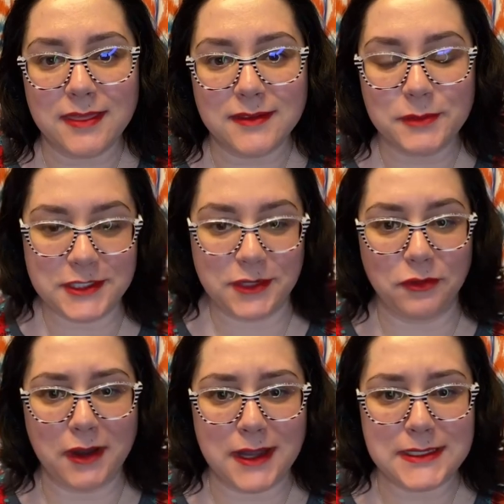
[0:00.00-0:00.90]
particular
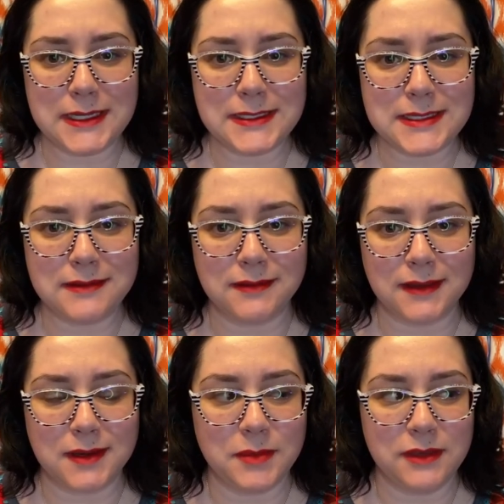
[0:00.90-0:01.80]
content isn't
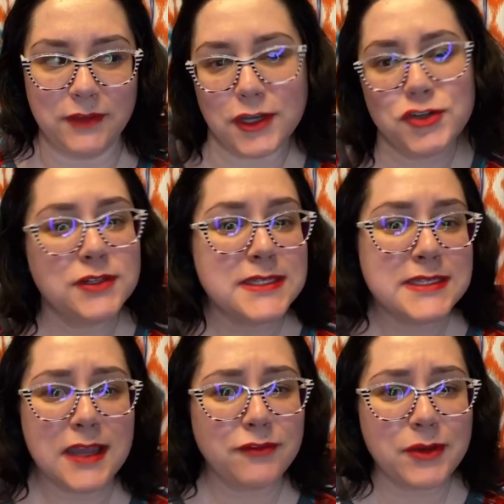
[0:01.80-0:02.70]
going to be of interest
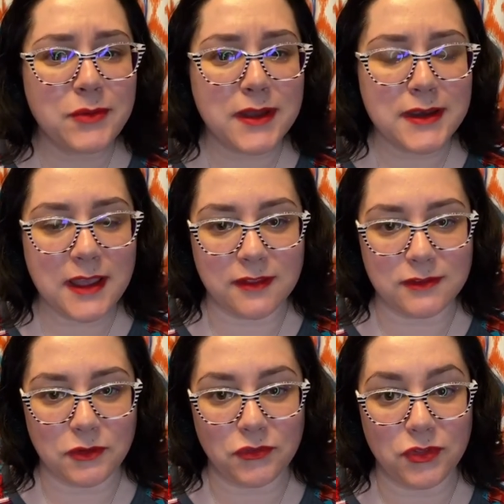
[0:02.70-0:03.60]
to everyone. And
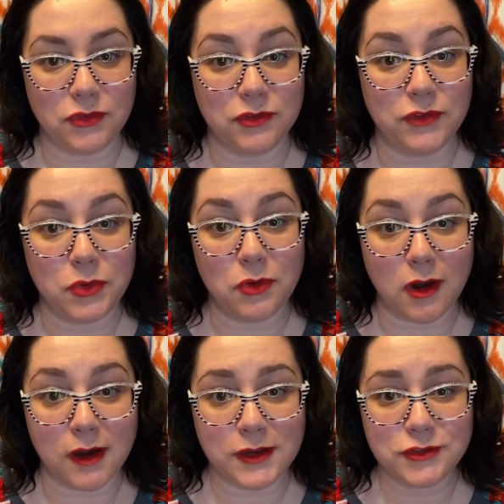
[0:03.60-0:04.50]
so for those of you who
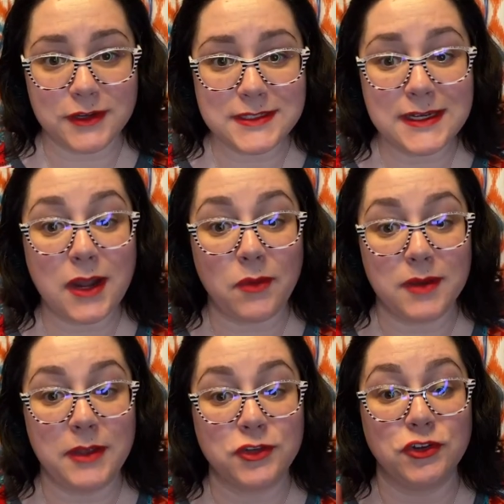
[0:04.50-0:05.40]
are interested, I want to
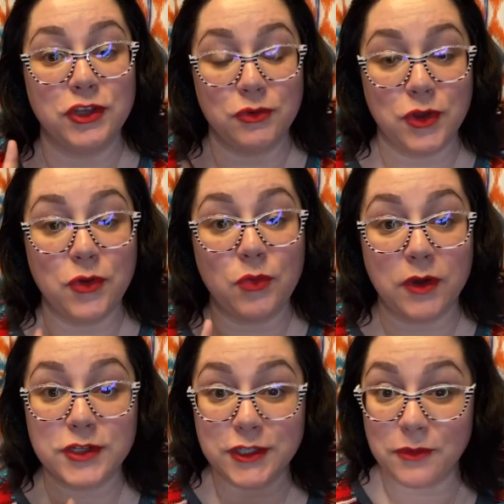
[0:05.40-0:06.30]
make sure you know where
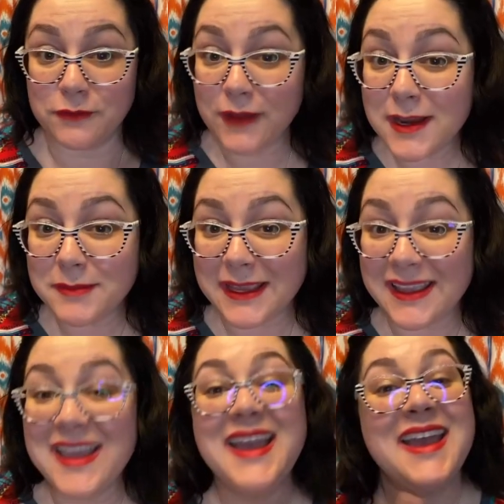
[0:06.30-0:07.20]
to go to find me
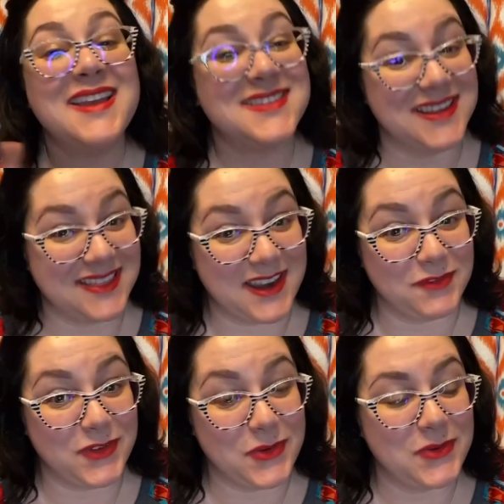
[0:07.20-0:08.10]
to get that
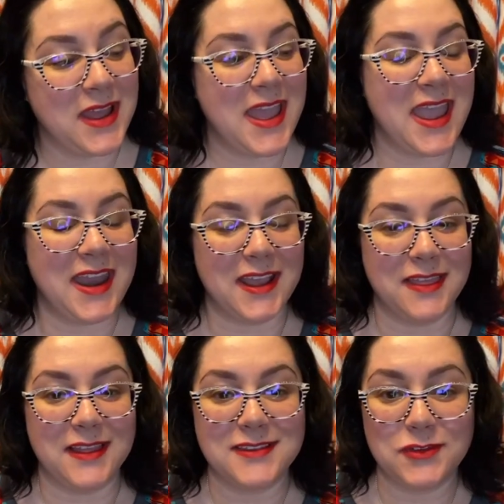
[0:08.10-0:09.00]
info. And again,
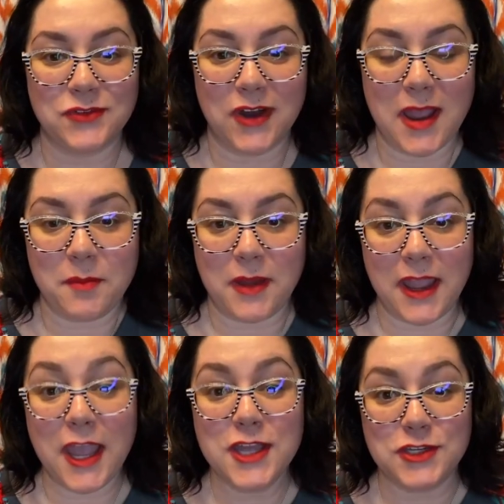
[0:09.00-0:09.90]
that's over at my
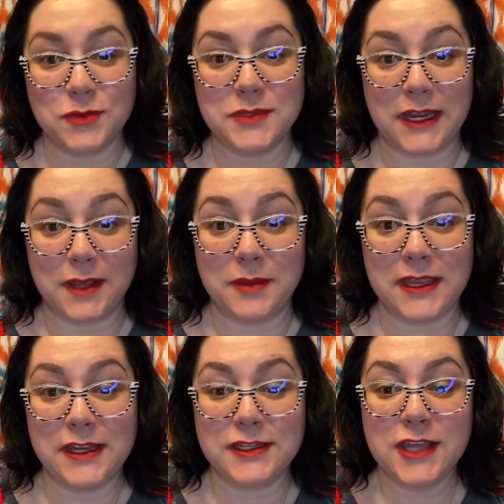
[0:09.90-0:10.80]
Dope Danica
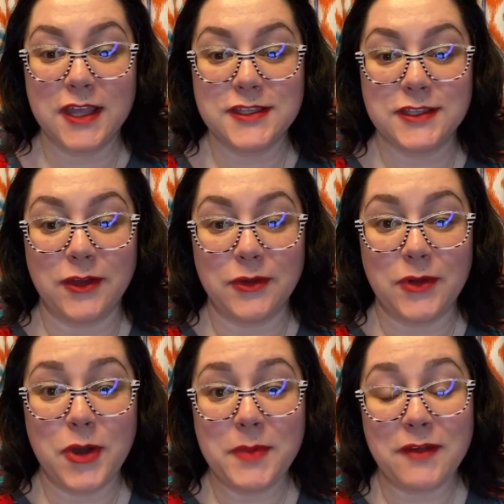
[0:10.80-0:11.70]
page. So
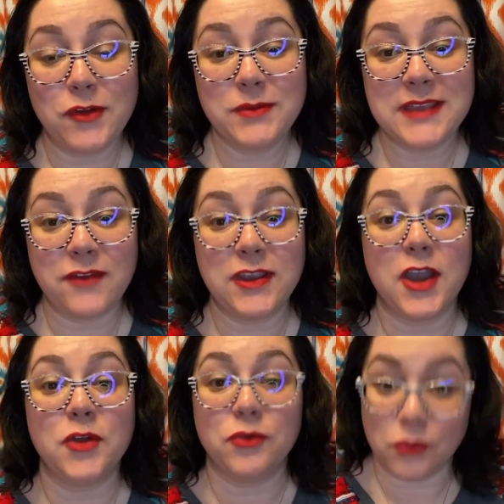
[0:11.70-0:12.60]
hope everyone's having
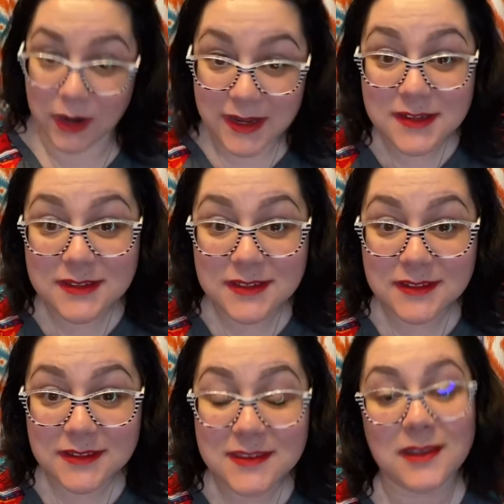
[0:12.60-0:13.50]
a great
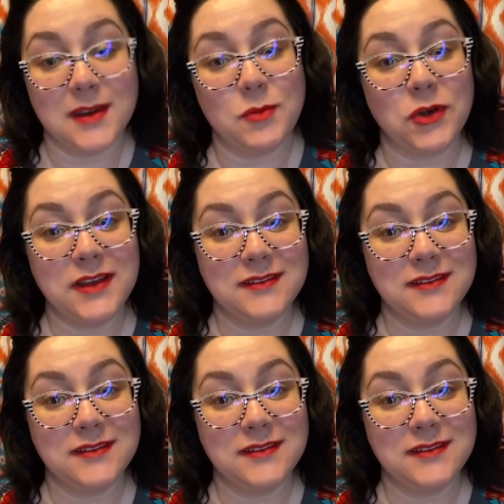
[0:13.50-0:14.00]
Sunday morning.